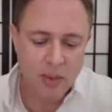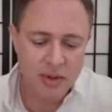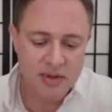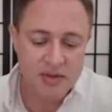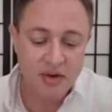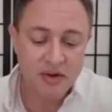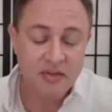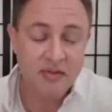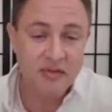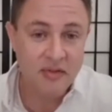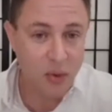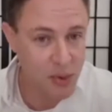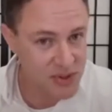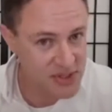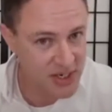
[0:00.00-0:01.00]
was
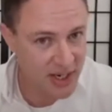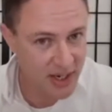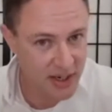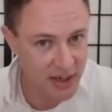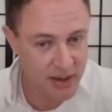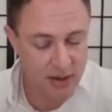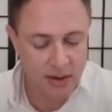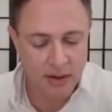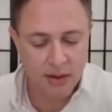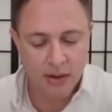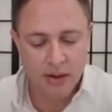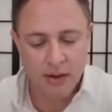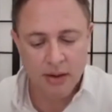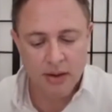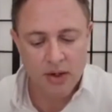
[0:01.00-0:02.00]
14
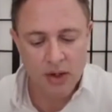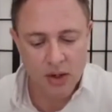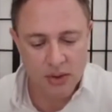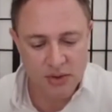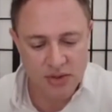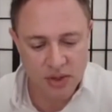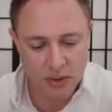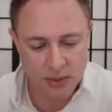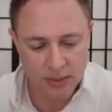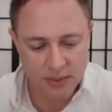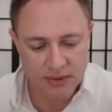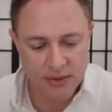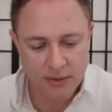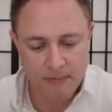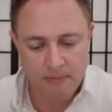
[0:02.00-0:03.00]
years
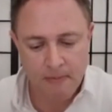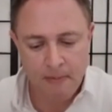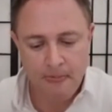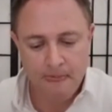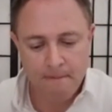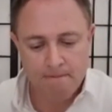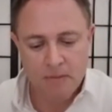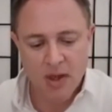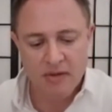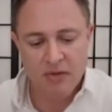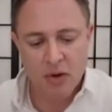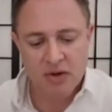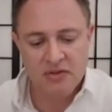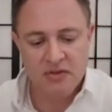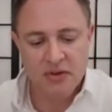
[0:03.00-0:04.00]
old. I've
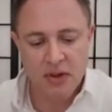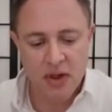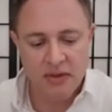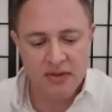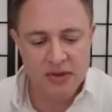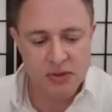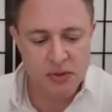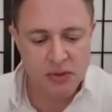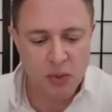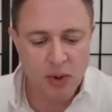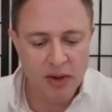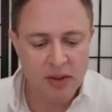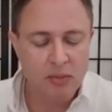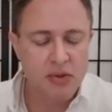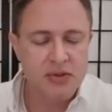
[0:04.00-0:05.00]
always thought this was one
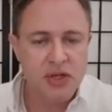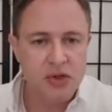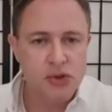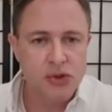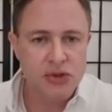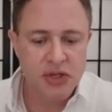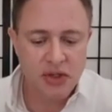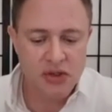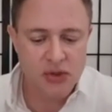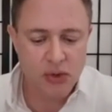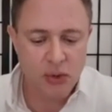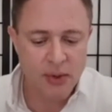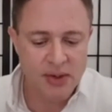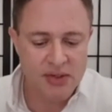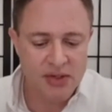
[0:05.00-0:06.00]
of the most interesting
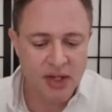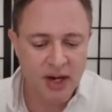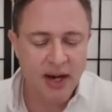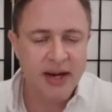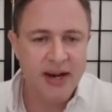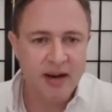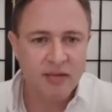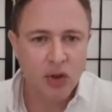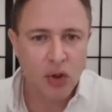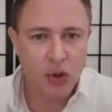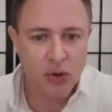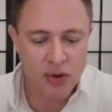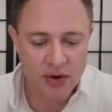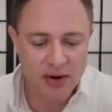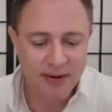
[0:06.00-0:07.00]
stories that I never
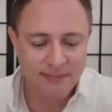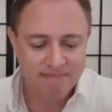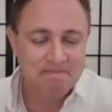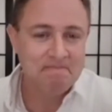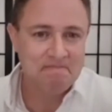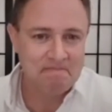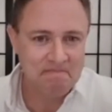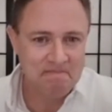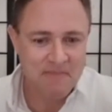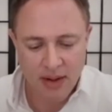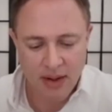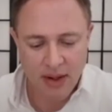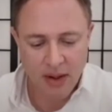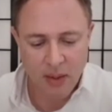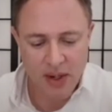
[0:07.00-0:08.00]
heard.
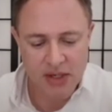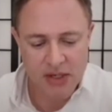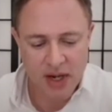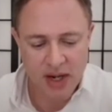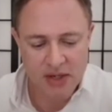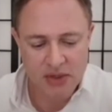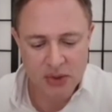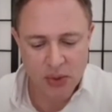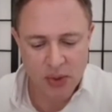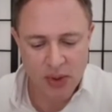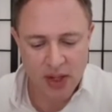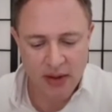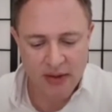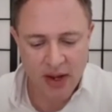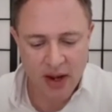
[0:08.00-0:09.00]
I went to high school
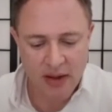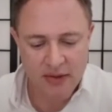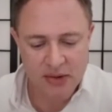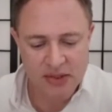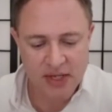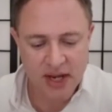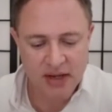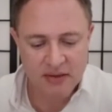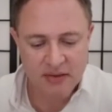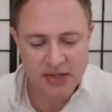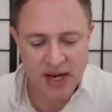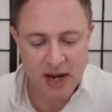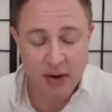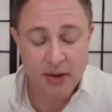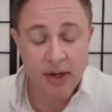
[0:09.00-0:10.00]
on the other side of
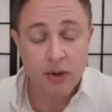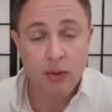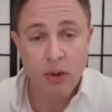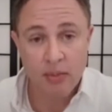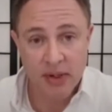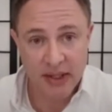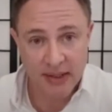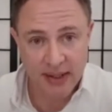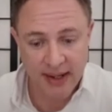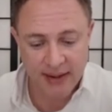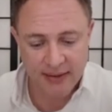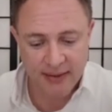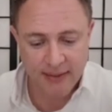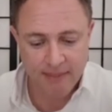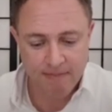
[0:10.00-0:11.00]
town. He grew up in
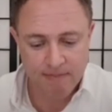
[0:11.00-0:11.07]
Atlanta,